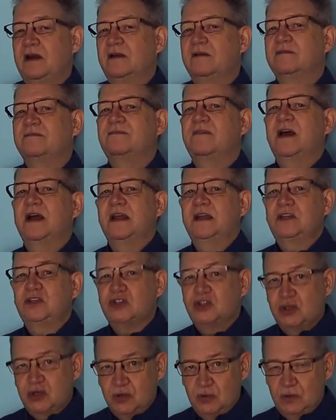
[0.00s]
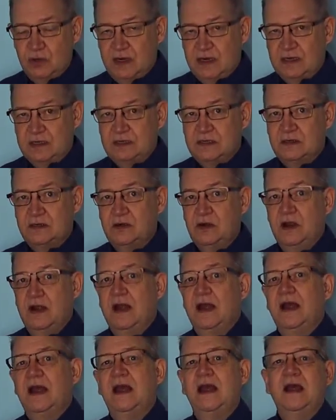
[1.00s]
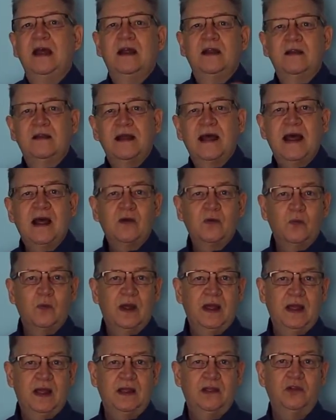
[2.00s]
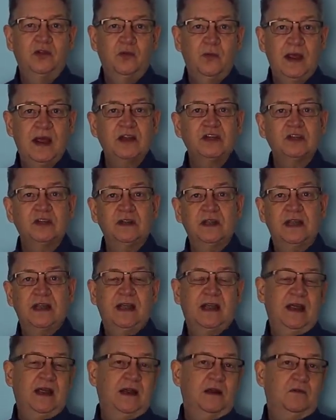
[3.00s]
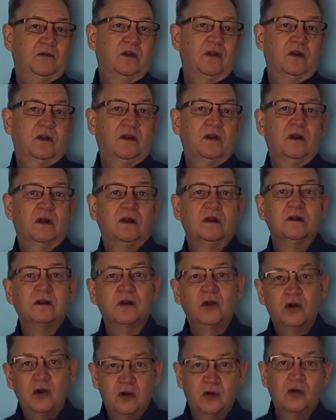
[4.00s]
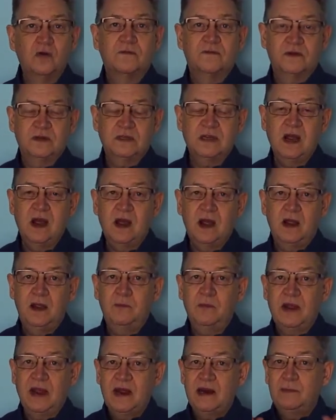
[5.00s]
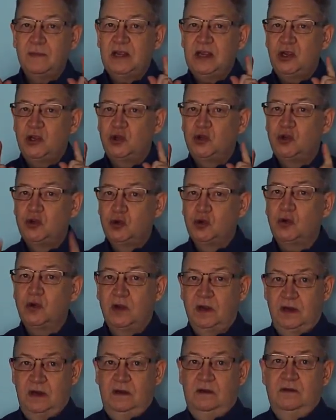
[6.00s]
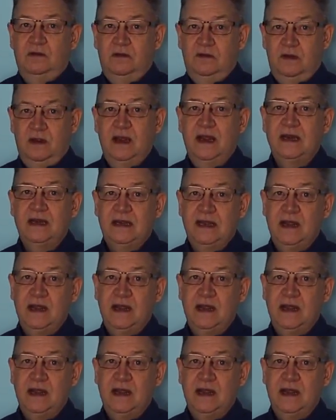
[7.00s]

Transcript: fine tune it, and that way you actually can learn over time how to be good at